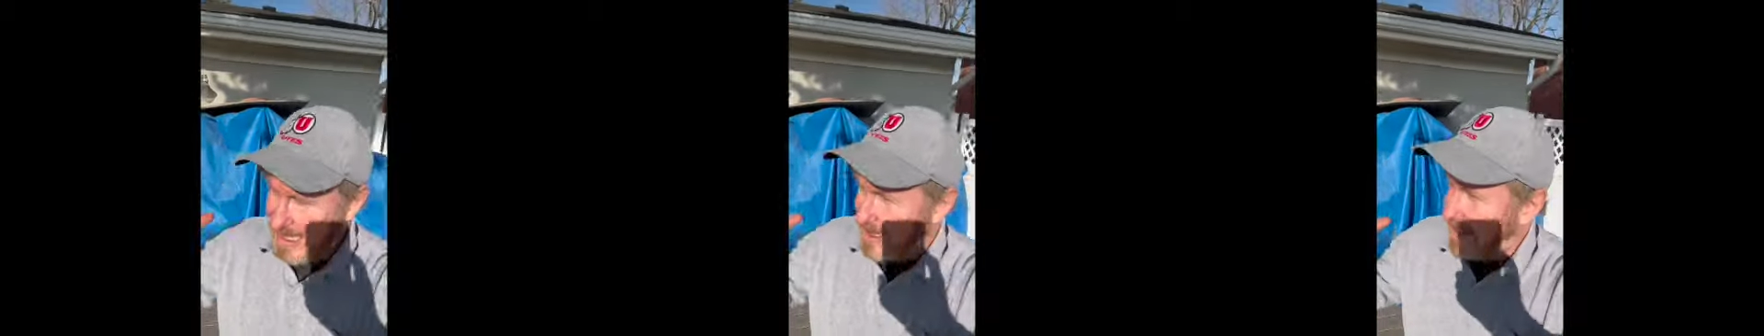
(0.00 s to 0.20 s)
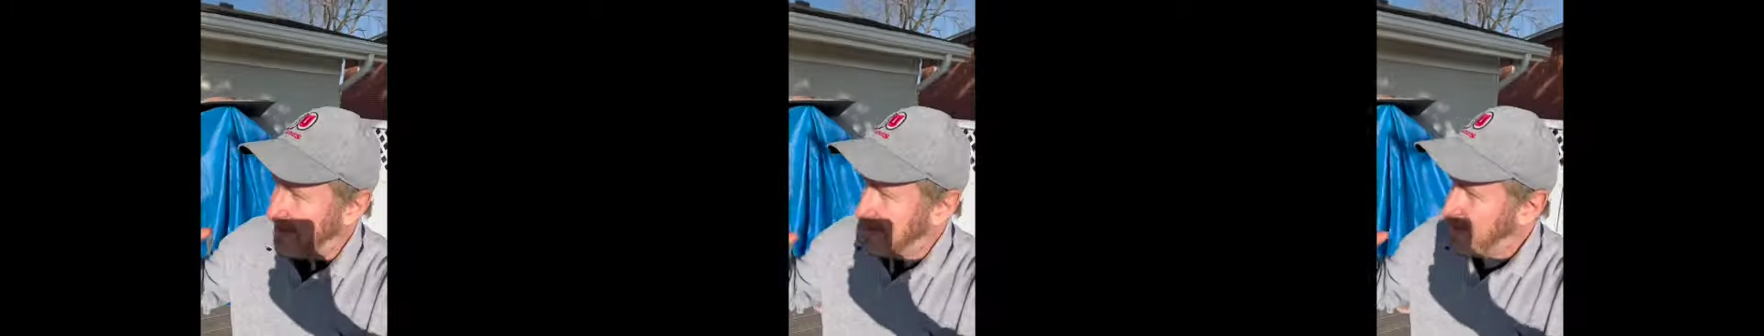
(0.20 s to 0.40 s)

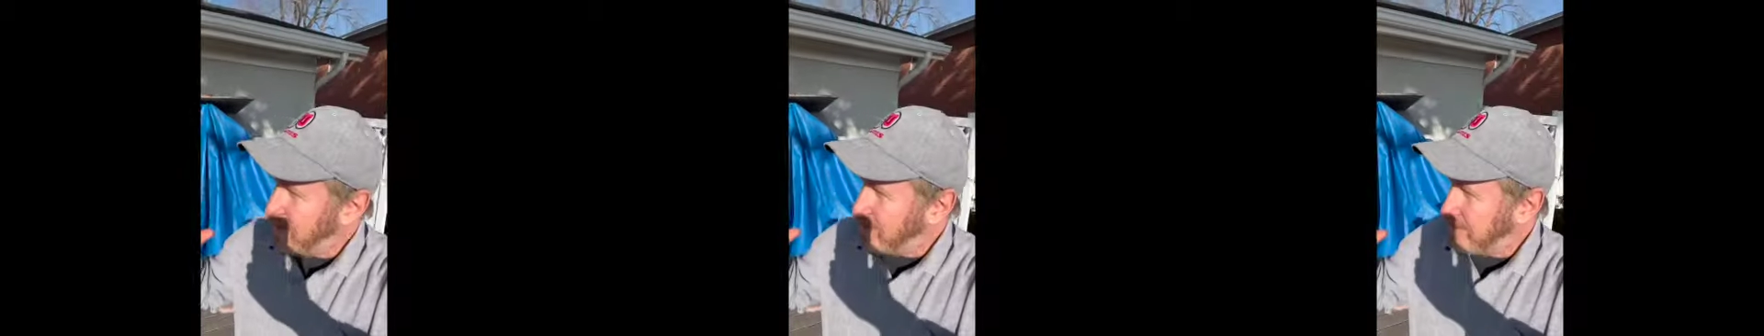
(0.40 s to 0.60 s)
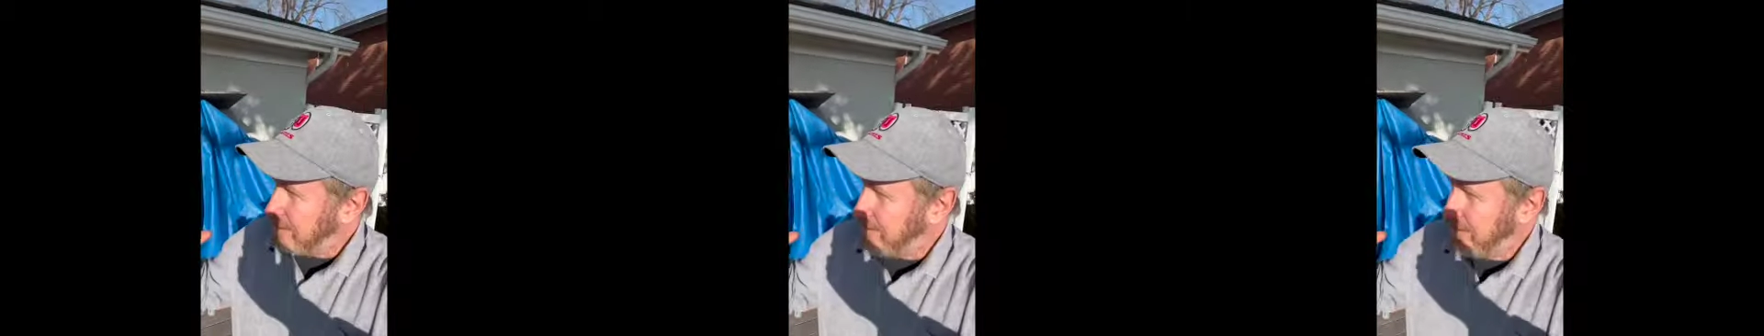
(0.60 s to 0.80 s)
the new
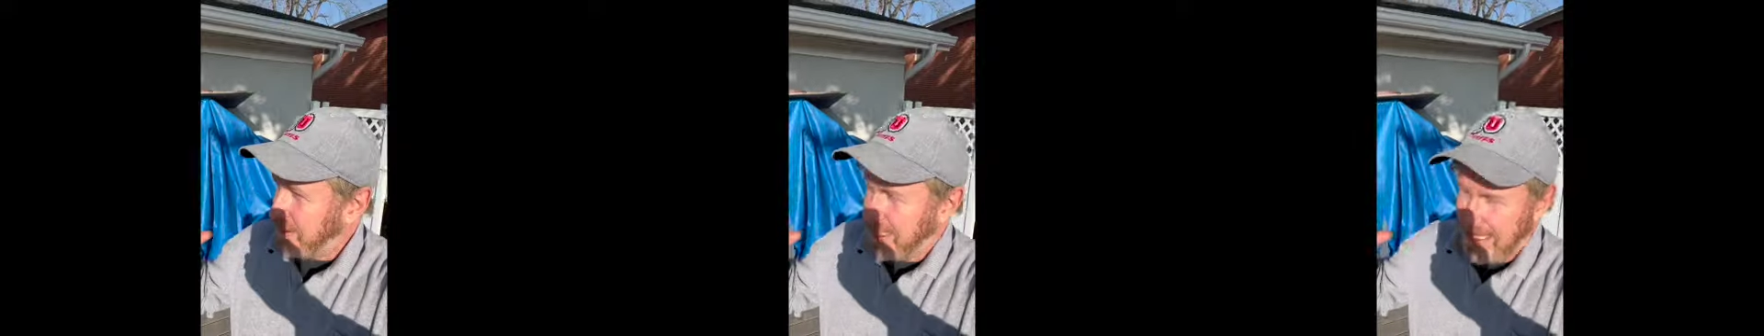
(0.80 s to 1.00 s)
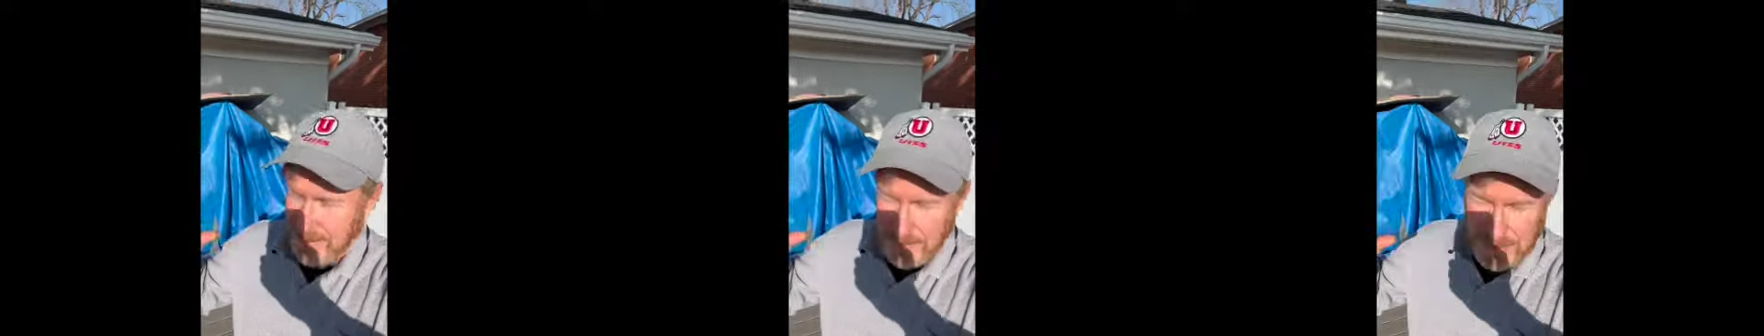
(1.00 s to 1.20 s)
roof
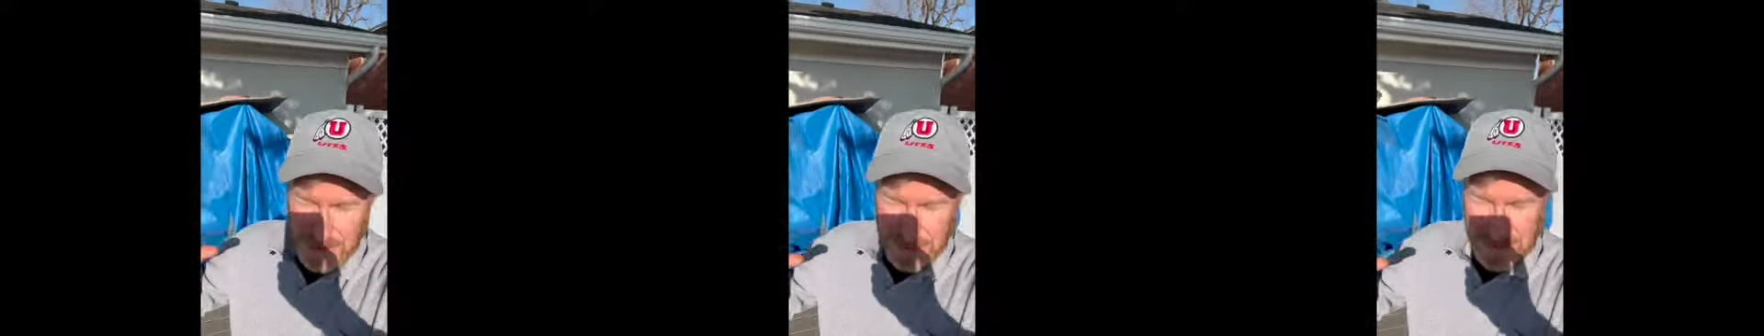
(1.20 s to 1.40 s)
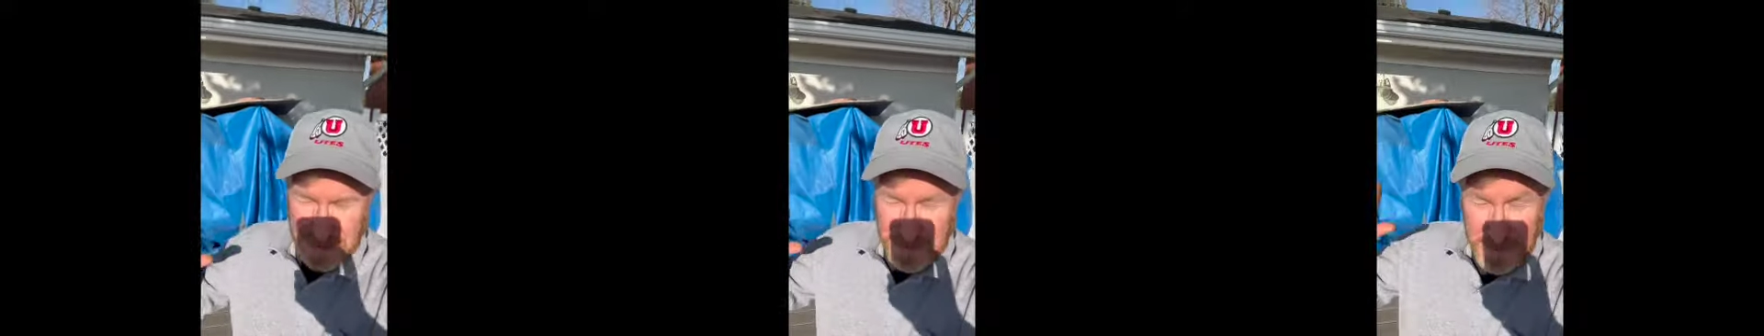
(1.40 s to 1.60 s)
line
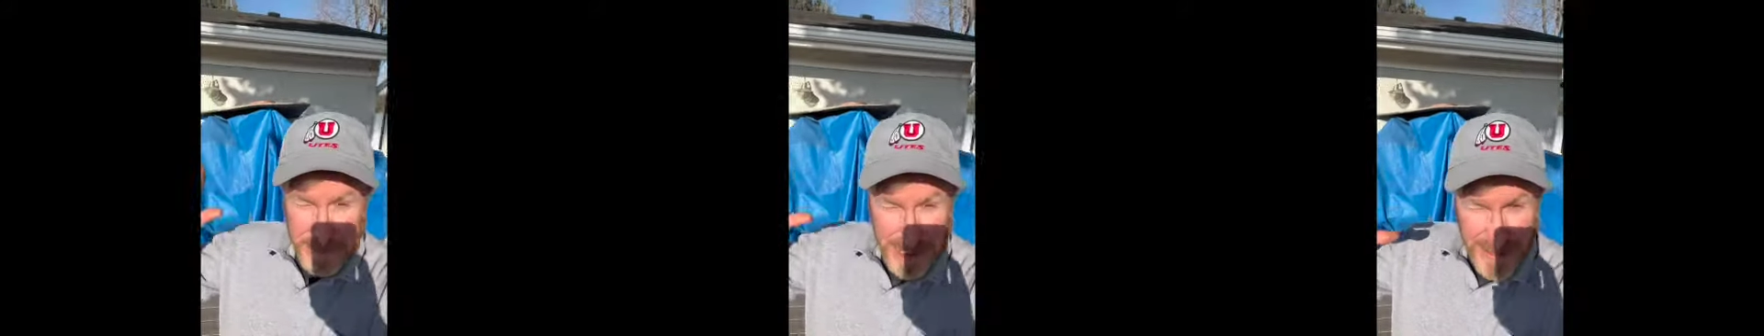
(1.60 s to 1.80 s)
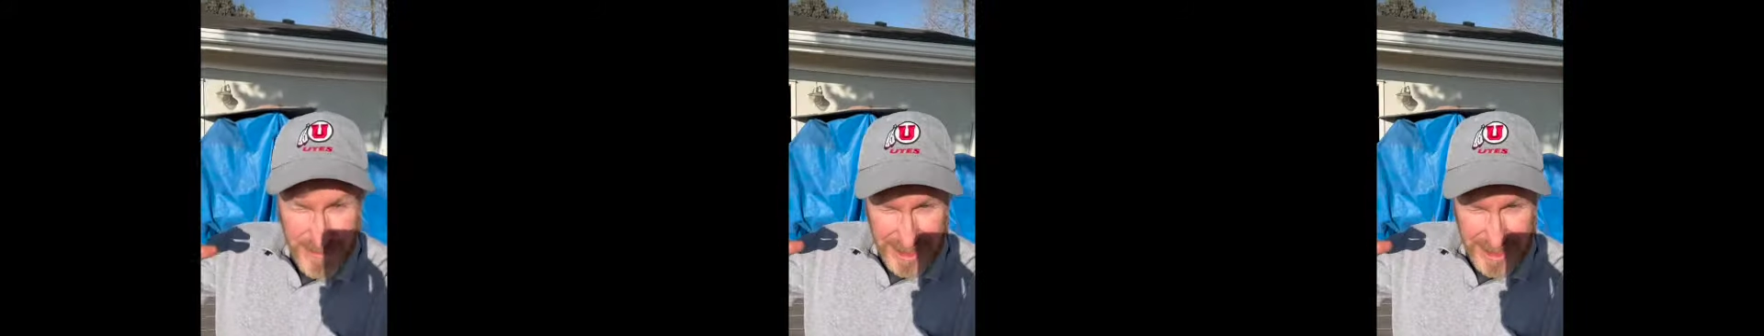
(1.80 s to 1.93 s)
built above